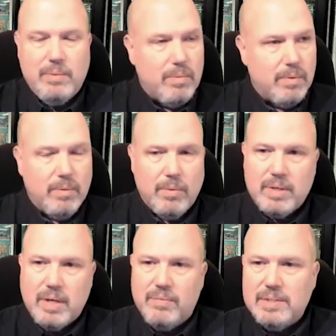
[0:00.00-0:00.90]
or
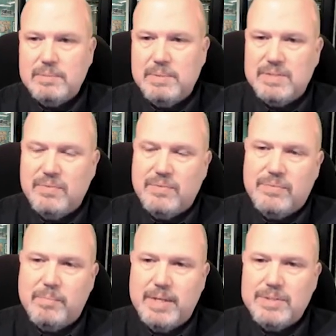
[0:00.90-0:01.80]
governance piece of
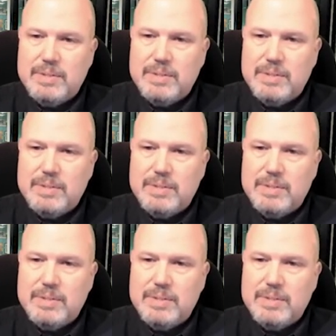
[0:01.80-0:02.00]
information.